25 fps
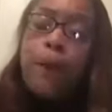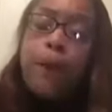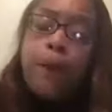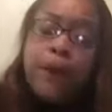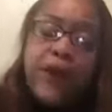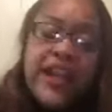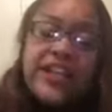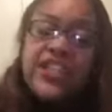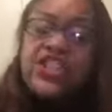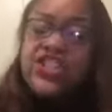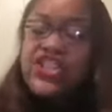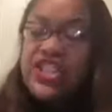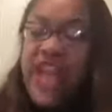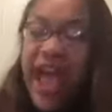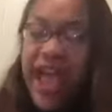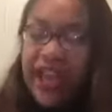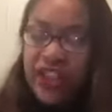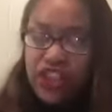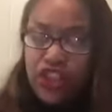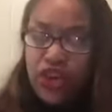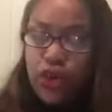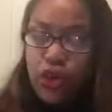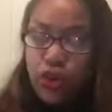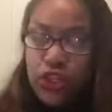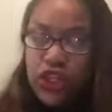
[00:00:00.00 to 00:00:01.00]
preach that
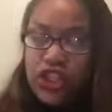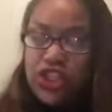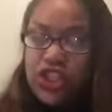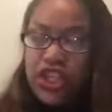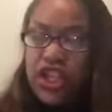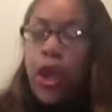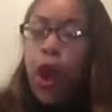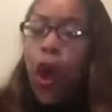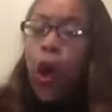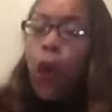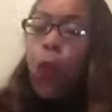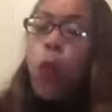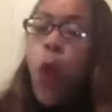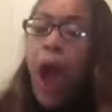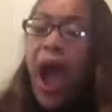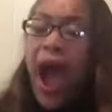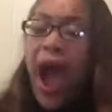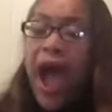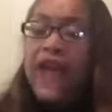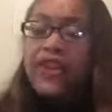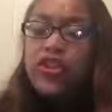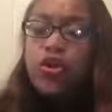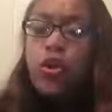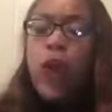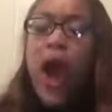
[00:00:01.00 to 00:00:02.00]
eulogy.
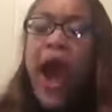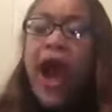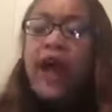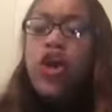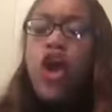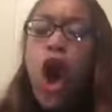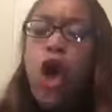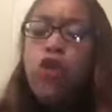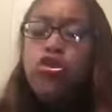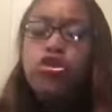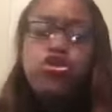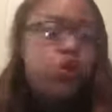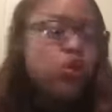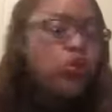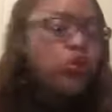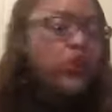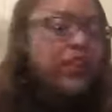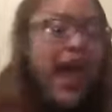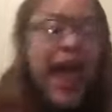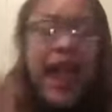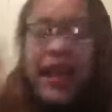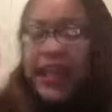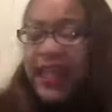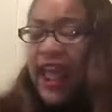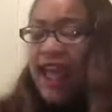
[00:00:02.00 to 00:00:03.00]
Why do I go through
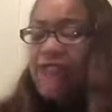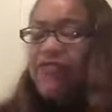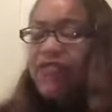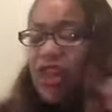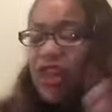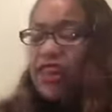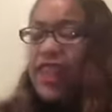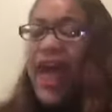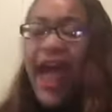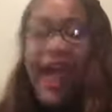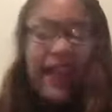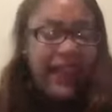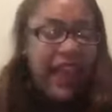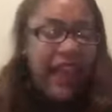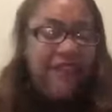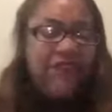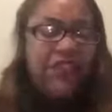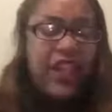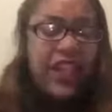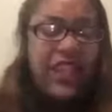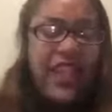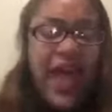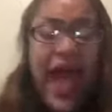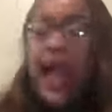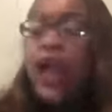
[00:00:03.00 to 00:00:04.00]
lack after lack
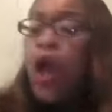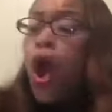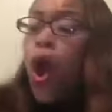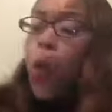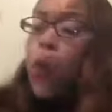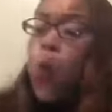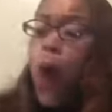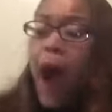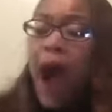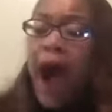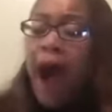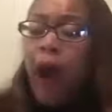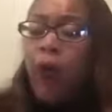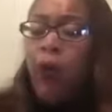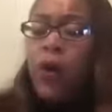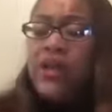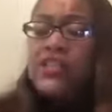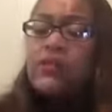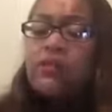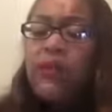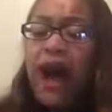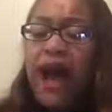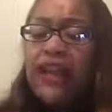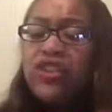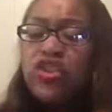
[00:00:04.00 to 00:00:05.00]
after lack? Why was
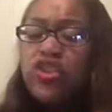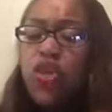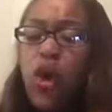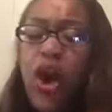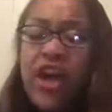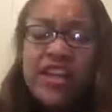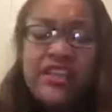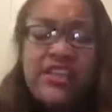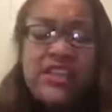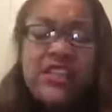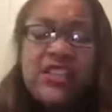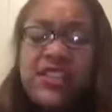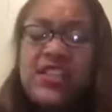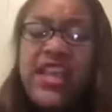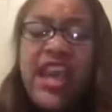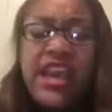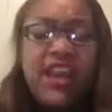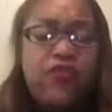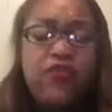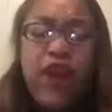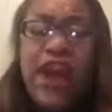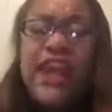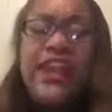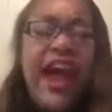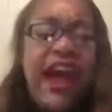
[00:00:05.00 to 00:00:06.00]
my daughter sick
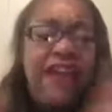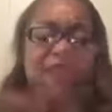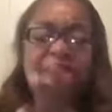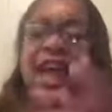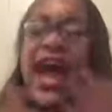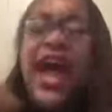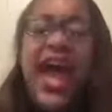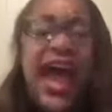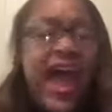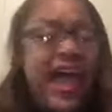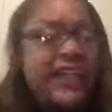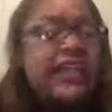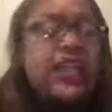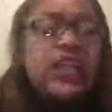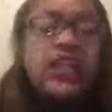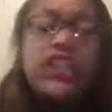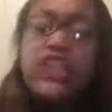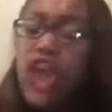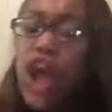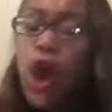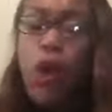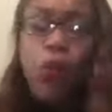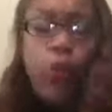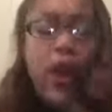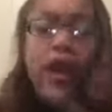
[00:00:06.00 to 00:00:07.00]
right after I had to
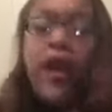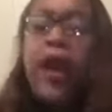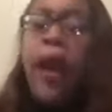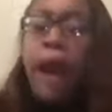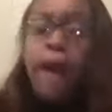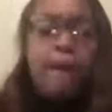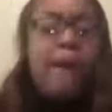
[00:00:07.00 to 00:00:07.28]
deal with